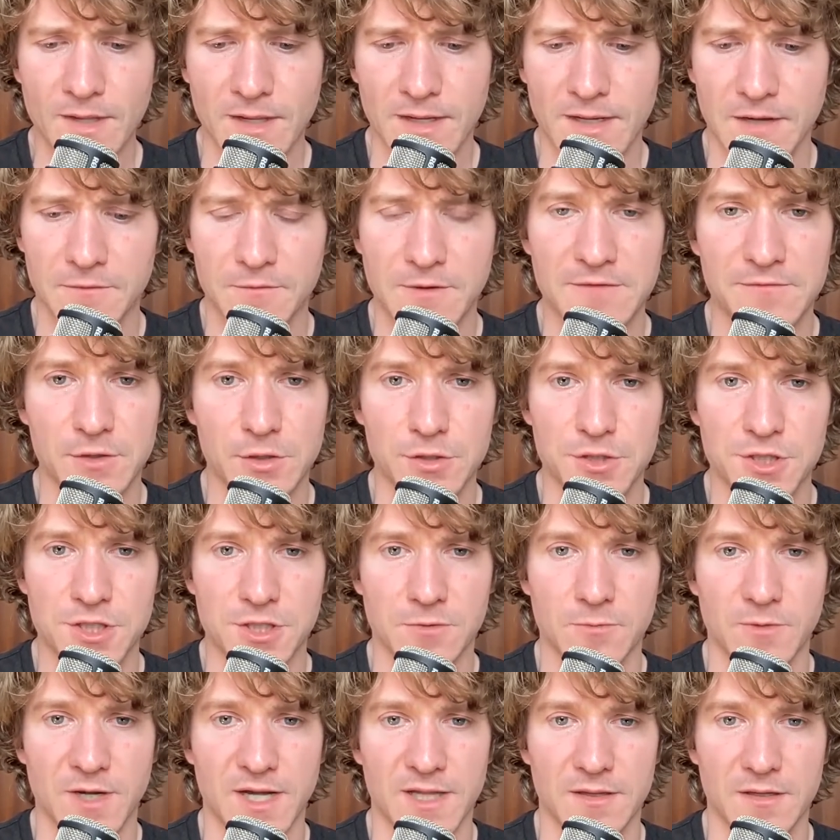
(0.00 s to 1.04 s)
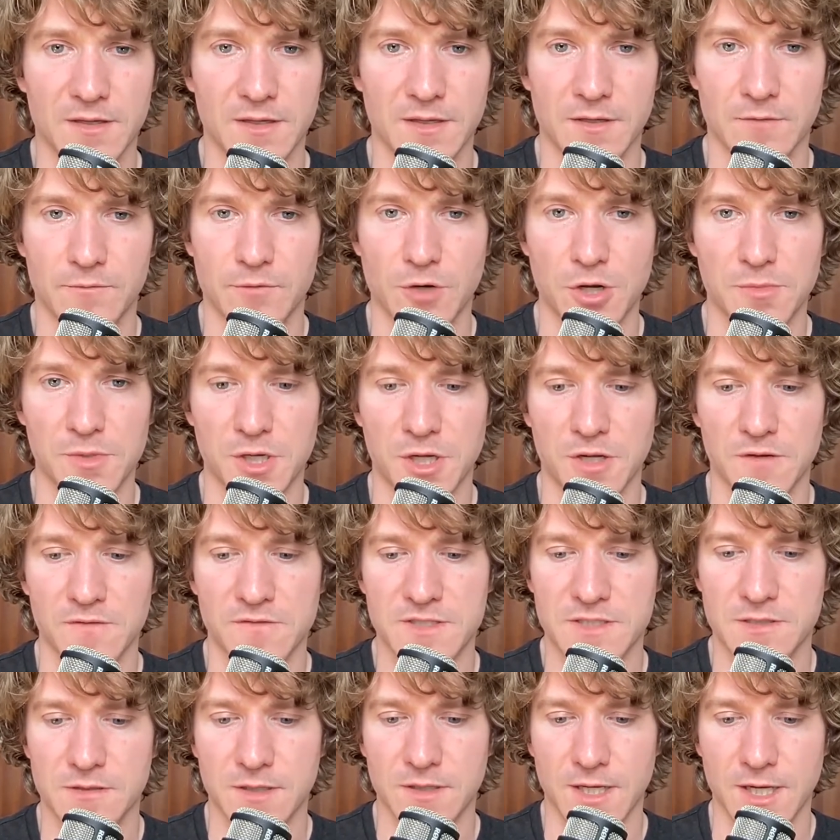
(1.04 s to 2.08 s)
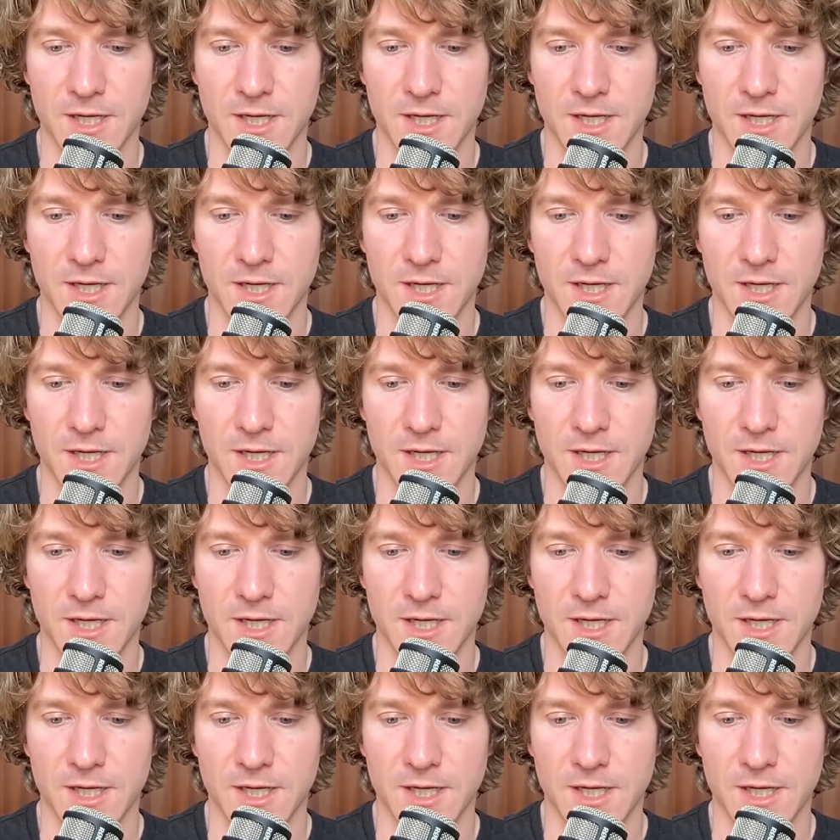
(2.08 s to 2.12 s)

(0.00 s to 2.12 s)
a revolution where the Romanovs